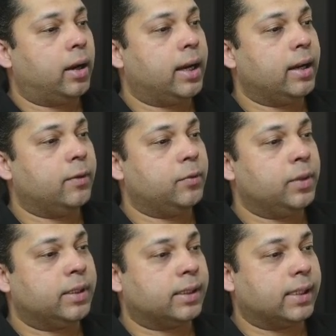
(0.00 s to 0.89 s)
okay,
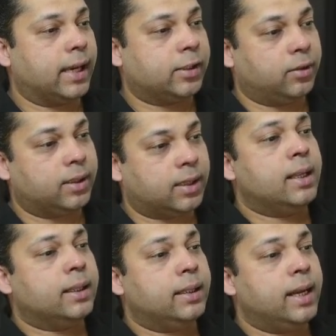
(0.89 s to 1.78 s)
which is
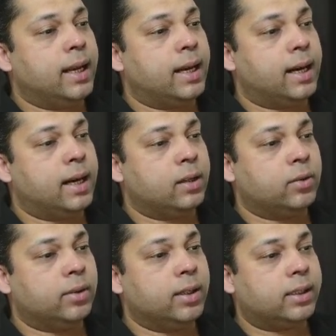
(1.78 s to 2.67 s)
/usr. There are
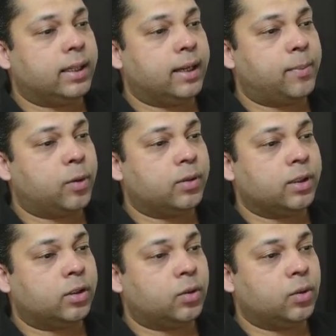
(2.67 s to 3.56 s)
two distinct
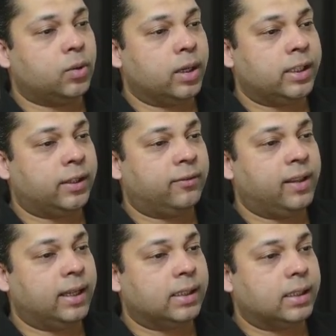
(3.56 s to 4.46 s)
approaches to achieve
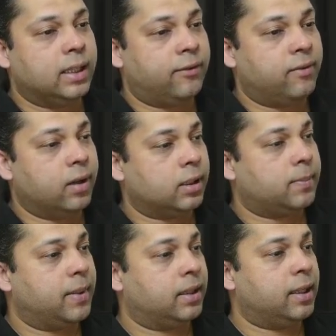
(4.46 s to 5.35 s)
this. The
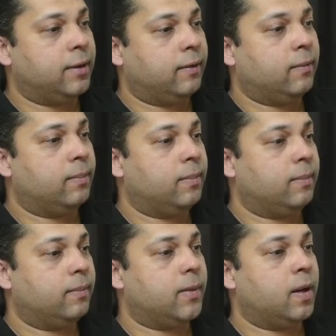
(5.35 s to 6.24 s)
first method
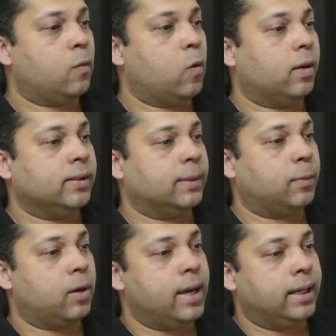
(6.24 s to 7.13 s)
involves
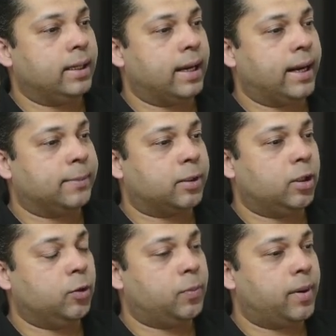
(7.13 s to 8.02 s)
employing an absolute